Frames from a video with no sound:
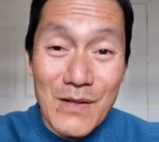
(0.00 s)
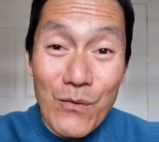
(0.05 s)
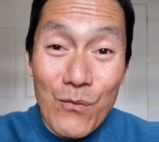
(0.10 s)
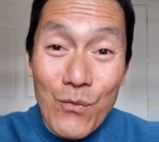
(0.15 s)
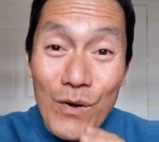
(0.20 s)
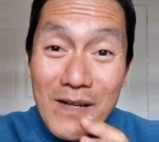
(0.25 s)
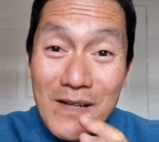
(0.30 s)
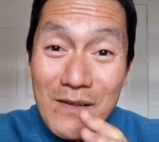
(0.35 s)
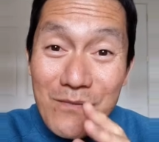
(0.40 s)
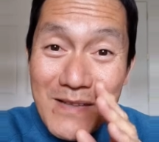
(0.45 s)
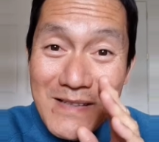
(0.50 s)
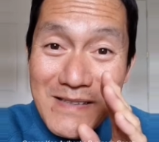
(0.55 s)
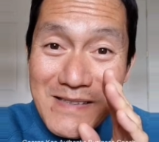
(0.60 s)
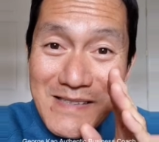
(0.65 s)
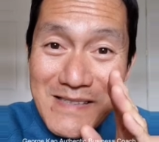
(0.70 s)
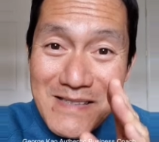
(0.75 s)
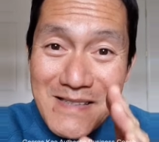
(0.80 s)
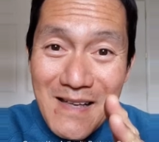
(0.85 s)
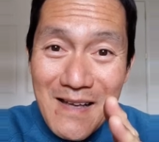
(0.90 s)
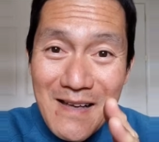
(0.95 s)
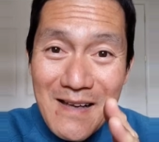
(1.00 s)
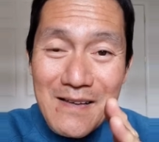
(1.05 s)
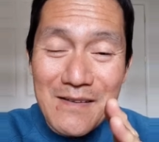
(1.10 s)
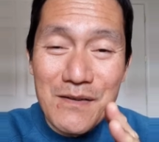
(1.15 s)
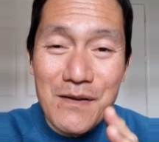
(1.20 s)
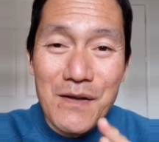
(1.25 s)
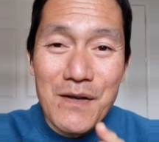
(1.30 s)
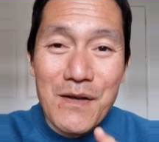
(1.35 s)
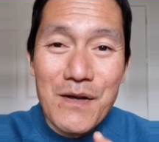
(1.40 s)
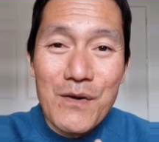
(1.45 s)
What if instead
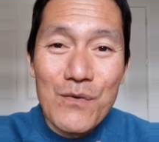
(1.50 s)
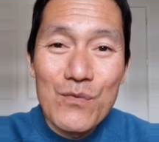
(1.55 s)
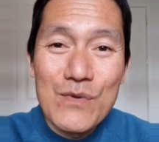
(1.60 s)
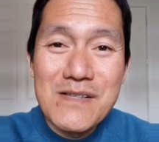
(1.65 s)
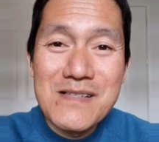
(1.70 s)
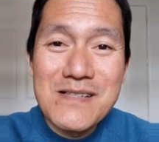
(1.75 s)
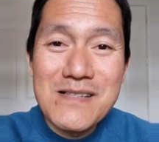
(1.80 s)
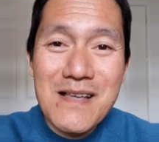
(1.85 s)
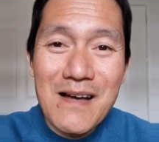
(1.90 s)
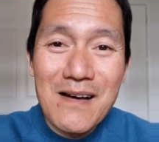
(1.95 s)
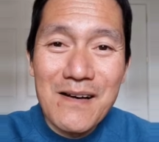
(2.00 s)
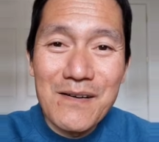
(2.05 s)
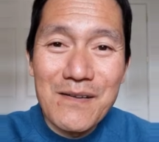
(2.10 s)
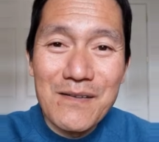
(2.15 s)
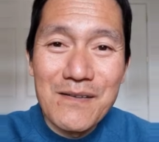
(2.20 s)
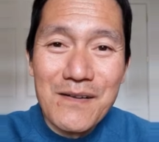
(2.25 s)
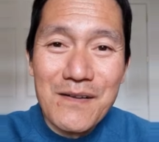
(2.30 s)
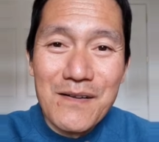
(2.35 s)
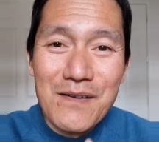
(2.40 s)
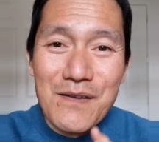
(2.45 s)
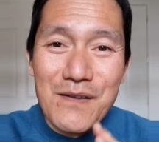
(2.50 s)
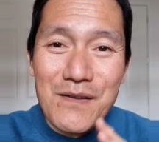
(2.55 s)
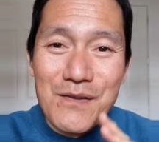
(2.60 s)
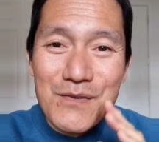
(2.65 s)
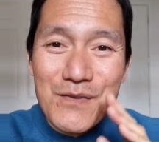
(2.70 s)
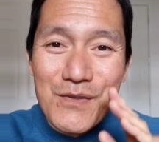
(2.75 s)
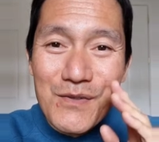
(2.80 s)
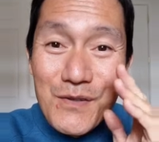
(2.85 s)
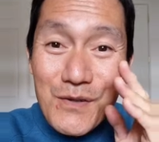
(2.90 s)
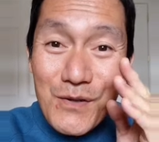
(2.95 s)
we sell
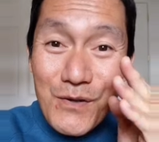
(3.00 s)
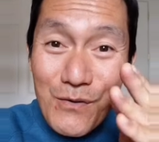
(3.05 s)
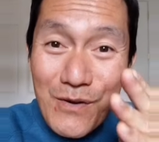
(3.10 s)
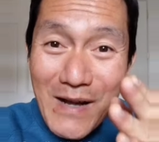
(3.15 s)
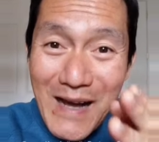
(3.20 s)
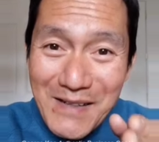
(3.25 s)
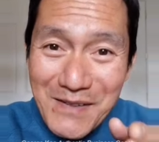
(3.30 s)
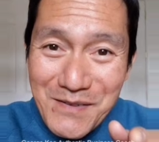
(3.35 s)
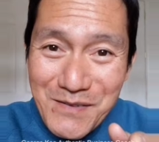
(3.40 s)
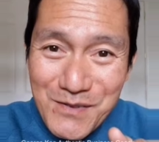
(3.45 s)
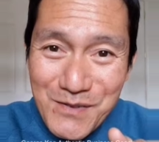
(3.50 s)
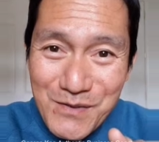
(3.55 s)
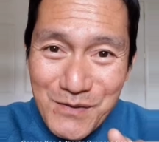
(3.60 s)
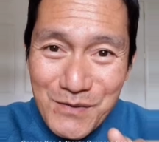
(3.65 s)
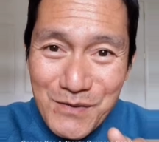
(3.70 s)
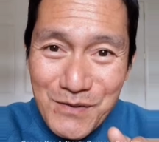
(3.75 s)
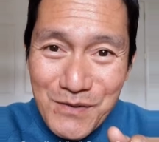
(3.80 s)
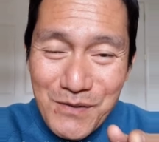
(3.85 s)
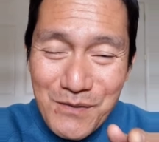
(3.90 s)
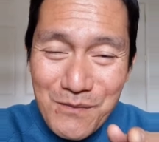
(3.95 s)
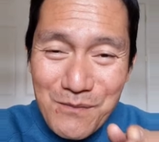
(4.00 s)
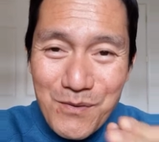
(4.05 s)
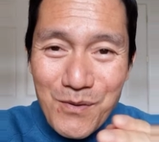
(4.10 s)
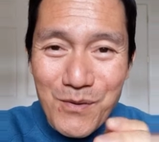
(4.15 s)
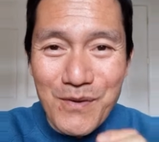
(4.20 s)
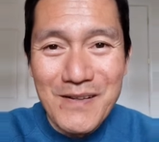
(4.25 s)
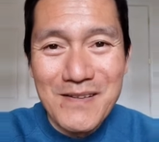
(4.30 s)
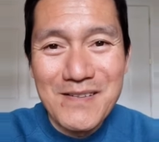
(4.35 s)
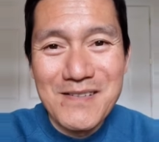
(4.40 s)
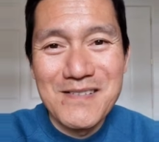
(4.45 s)
to their gratitude
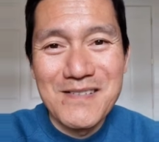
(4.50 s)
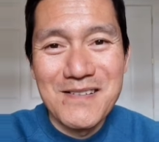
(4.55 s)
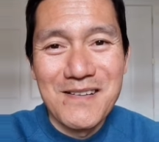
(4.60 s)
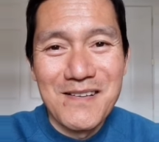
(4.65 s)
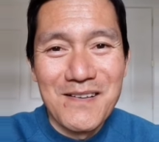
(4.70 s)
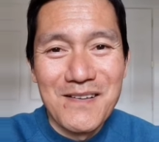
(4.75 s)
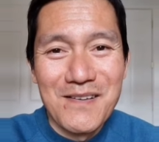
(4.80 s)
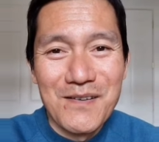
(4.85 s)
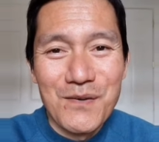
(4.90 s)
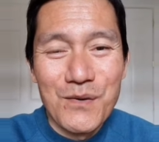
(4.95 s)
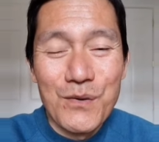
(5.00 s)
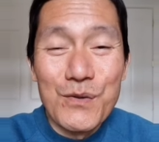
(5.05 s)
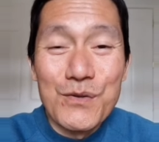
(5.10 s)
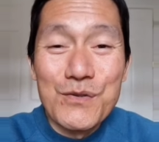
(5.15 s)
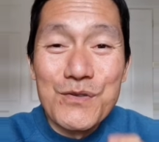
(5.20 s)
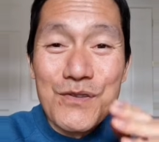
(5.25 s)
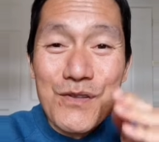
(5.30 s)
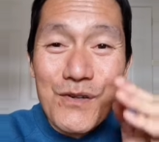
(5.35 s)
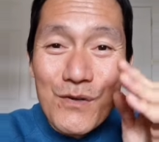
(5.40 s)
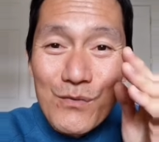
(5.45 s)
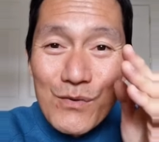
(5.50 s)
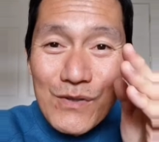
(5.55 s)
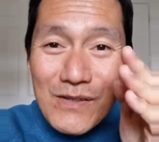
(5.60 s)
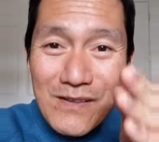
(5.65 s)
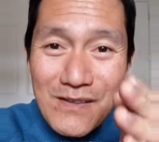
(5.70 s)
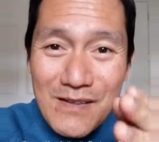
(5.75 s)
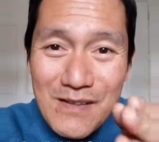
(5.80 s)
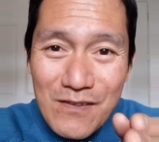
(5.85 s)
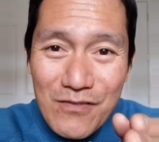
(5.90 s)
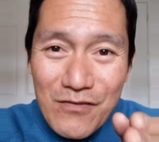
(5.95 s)
points or to their
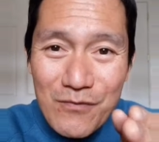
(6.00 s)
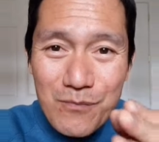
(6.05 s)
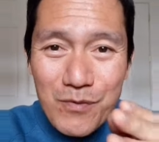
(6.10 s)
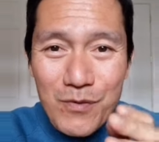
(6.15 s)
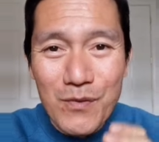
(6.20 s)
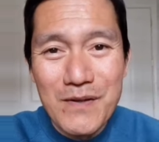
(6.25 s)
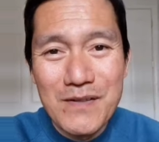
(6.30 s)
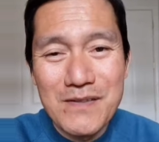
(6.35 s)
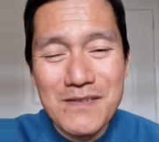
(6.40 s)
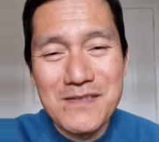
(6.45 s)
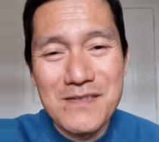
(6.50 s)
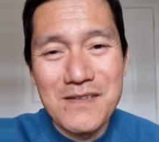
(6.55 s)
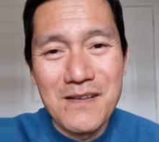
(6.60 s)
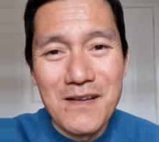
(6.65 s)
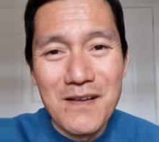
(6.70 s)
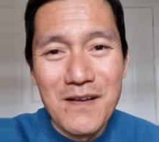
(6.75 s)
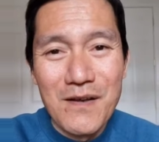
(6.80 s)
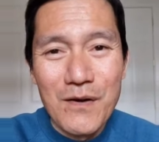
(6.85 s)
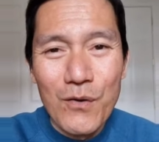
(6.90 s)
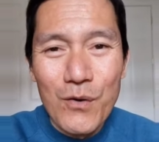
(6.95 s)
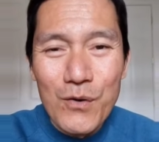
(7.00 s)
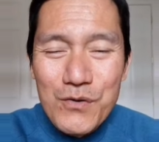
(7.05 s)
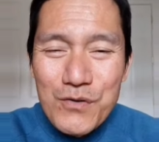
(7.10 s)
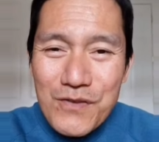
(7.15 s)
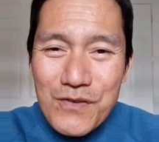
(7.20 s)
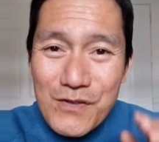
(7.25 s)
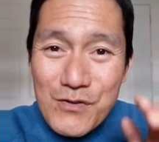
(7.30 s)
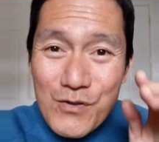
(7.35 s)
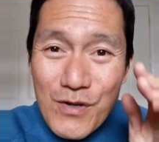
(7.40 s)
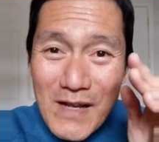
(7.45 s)
relief points or to
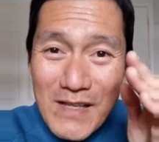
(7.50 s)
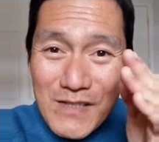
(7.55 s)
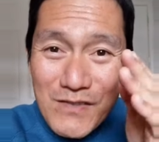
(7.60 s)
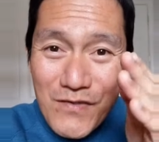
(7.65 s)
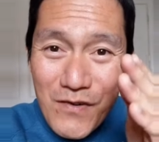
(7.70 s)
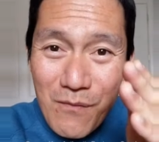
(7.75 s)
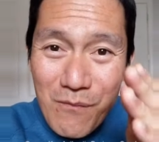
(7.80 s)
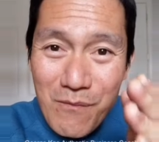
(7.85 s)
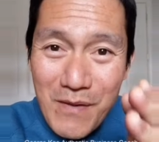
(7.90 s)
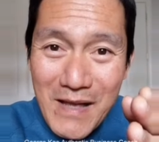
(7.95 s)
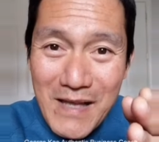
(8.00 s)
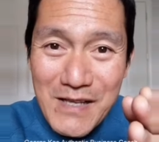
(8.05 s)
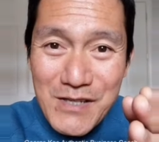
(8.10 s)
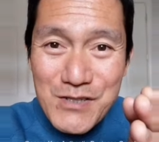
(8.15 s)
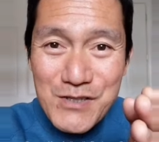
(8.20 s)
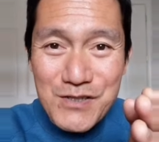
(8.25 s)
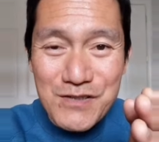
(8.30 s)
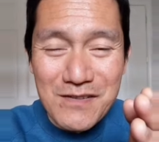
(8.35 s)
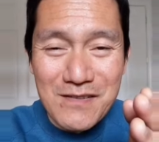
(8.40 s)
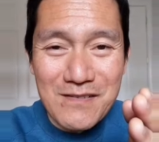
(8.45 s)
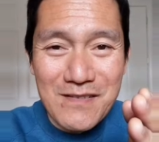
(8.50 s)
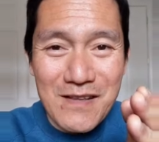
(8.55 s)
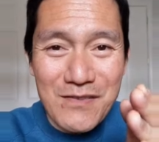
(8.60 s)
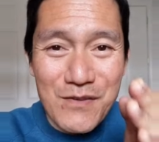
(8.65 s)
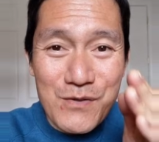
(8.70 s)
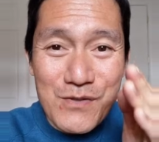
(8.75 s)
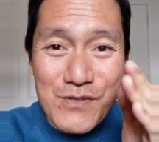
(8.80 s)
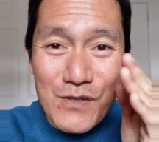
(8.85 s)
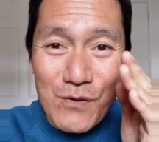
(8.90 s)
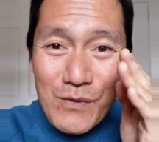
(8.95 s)
the transformation that
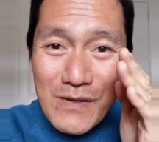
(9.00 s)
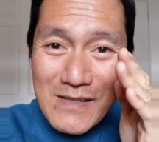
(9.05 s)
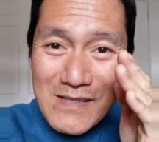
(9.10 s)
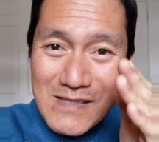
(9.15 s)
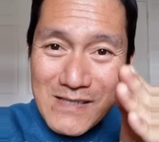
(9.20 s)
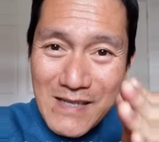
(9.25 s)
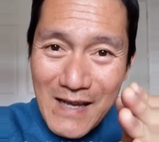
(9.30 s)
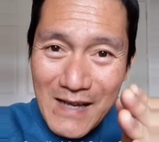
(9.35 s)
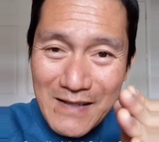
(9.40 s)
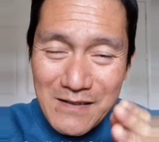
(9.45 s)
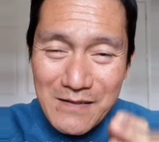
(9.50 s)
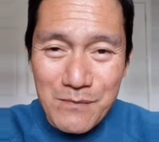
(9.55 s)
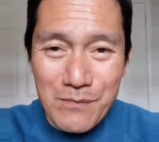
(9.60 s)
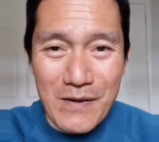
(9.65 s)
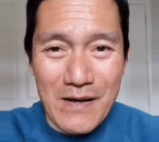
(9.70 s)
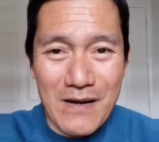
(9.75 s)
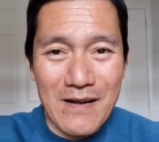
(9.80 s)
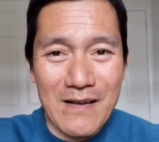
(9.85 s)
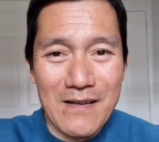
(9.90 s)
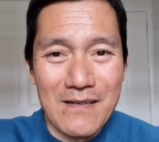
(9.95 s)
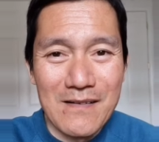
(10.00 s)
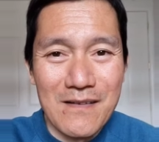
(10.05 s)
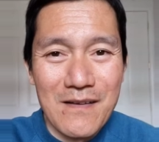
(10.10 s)
they're so excited by?